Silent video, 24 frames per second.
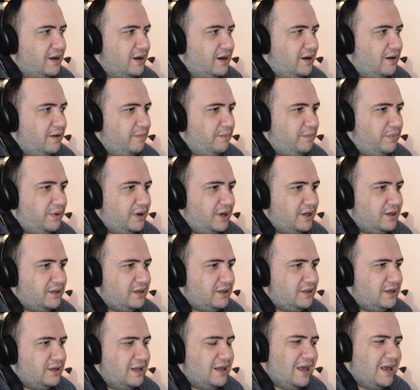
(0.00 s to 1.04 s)
But
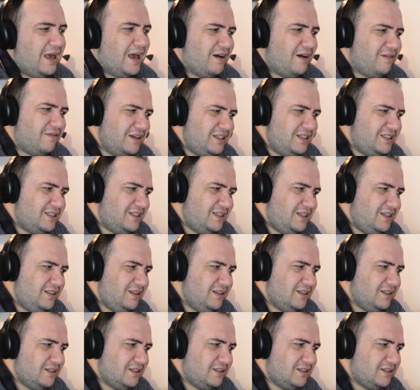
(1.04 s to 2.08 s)
have I seen
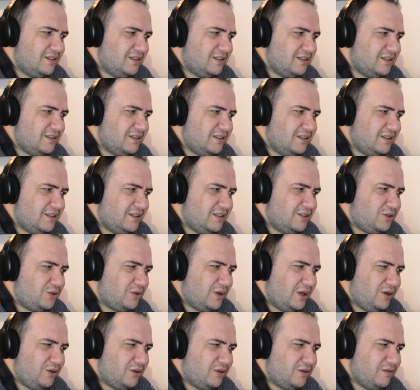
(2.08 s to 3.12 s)
the
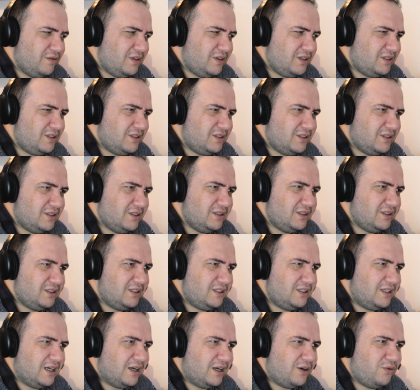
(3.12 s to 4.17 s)
trailer of this?
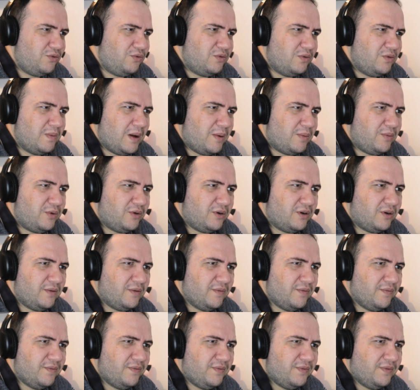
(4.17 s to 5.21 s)
I don't remember.
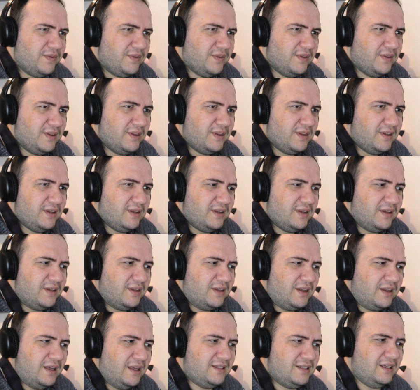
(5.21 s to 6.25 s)

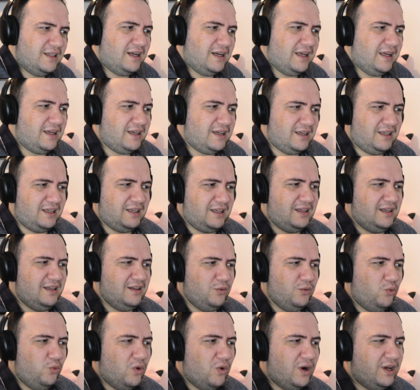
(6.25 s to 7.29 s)
Is it like
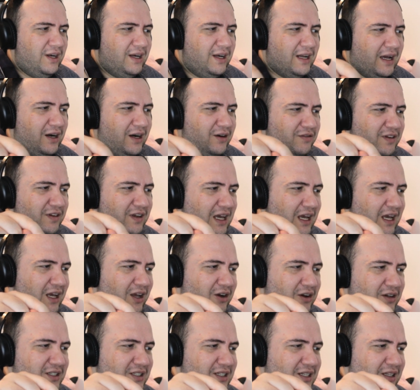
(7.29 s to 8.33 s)
one night of
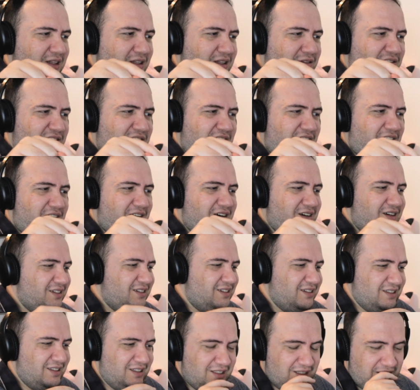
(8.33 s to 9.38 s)
chaos in the fair?
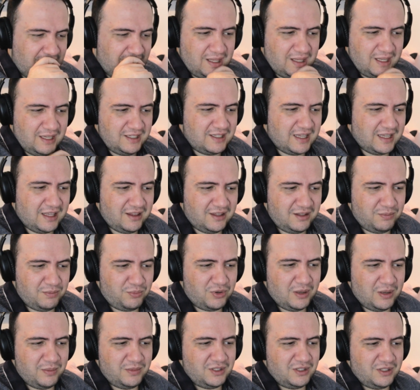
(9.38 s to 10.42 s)
Is that the
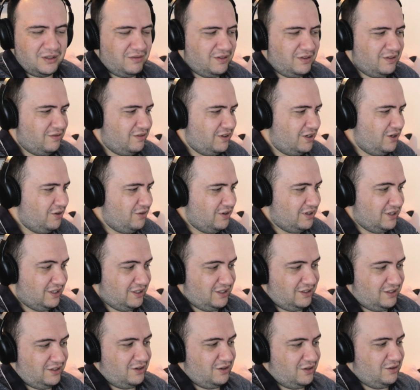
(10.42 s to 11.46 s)
premise of the video?
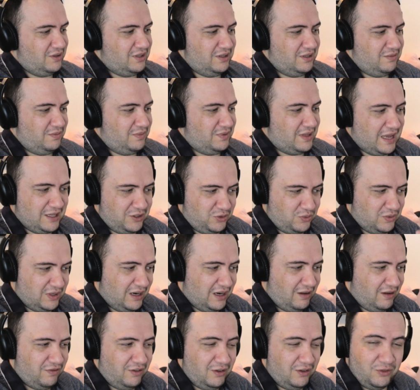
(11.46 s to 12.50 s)
Because, you know, that's what I
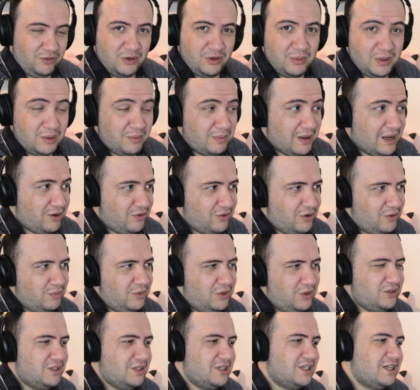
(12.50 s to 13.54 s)
feel from the background
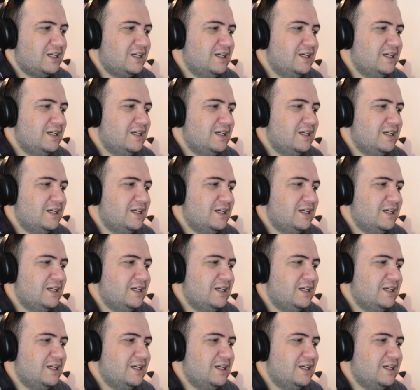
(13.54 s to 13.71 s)
music.